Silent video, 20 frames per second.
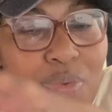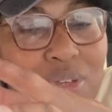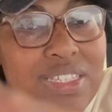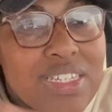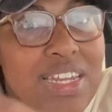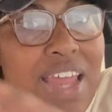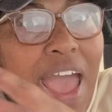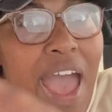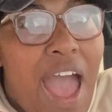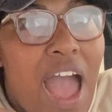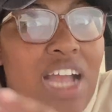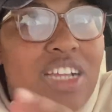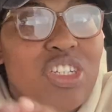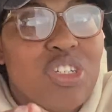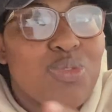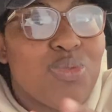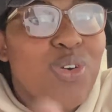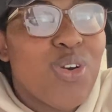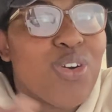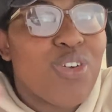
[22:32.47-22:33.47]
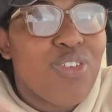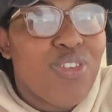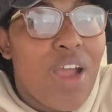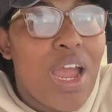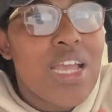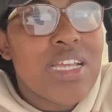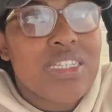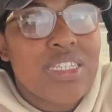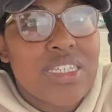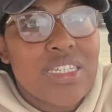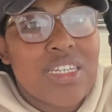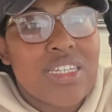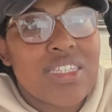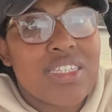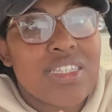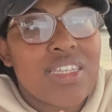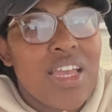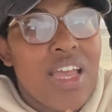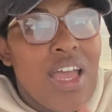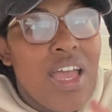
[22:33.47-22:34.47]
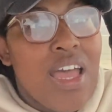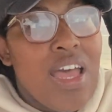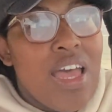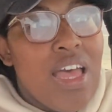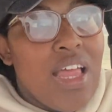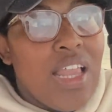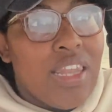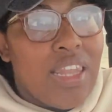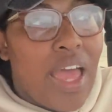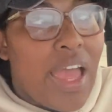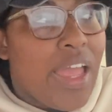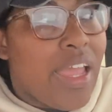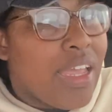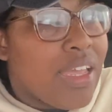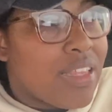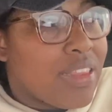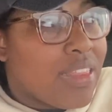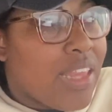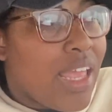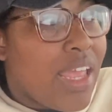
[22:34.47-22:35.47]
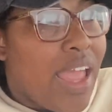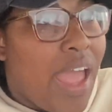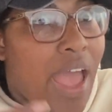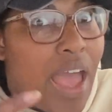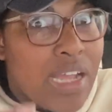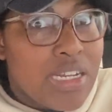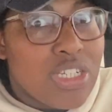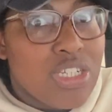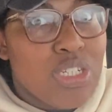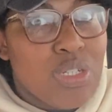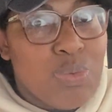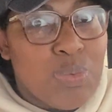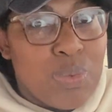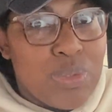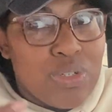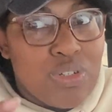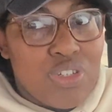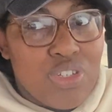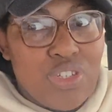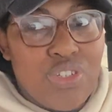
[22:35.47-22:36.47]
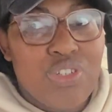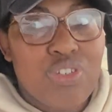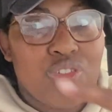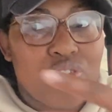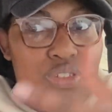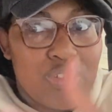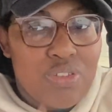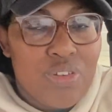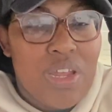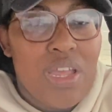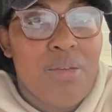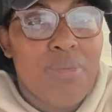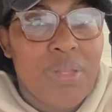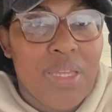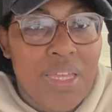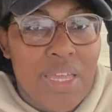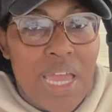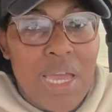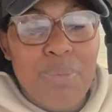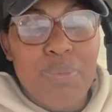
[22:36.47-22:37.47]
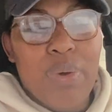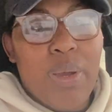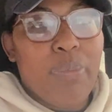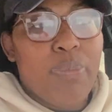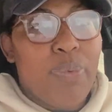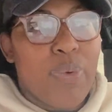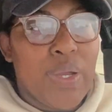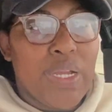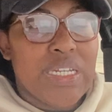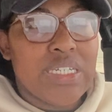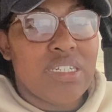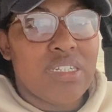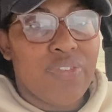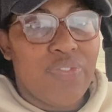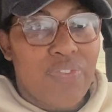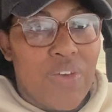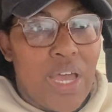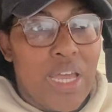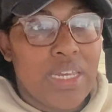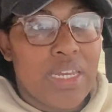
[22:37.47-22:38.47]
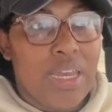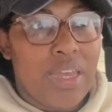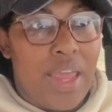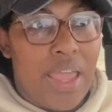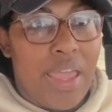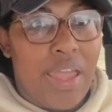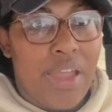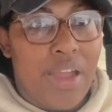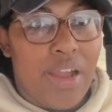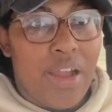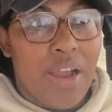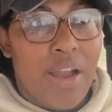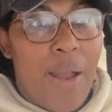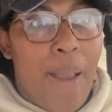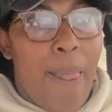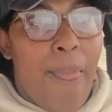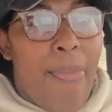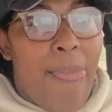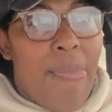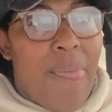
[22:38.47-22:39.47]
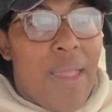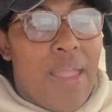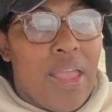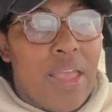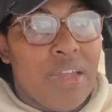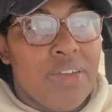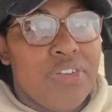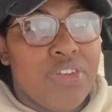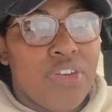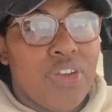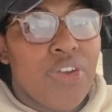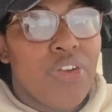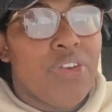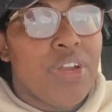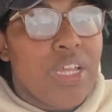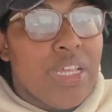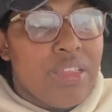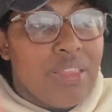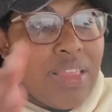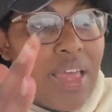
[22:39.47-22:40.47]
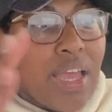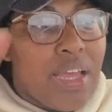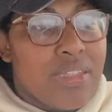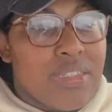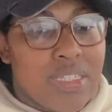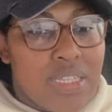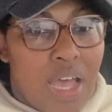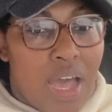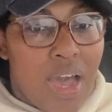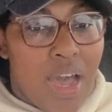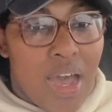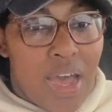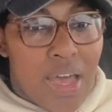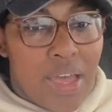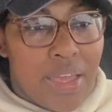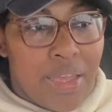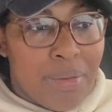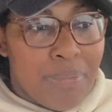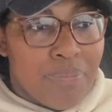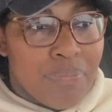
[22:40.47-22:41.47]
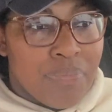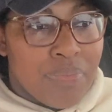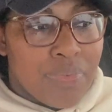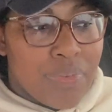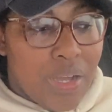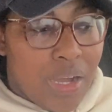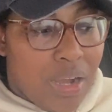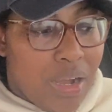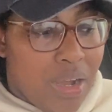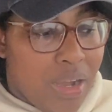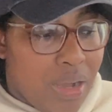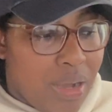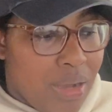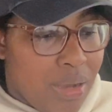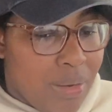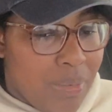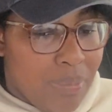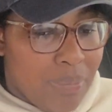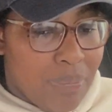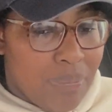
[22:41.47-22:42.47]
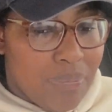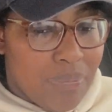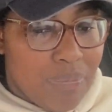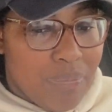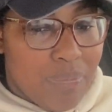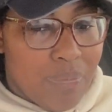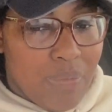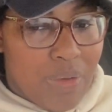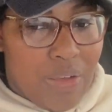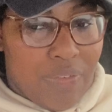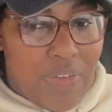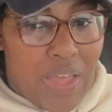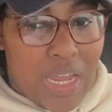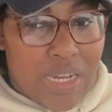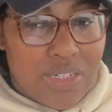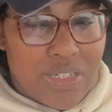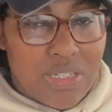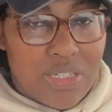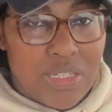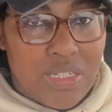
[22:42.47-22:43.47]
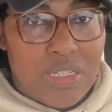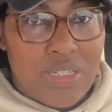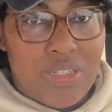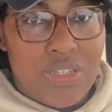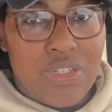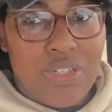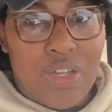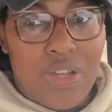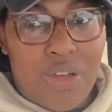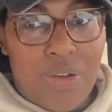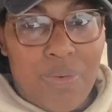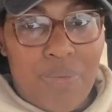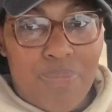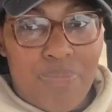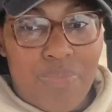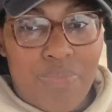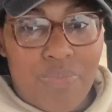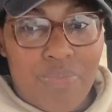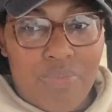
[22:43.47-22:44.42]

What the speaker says: was an actual crisis. Like, they actually were scrambling at one point to find an heir. And during that time of actually, you know,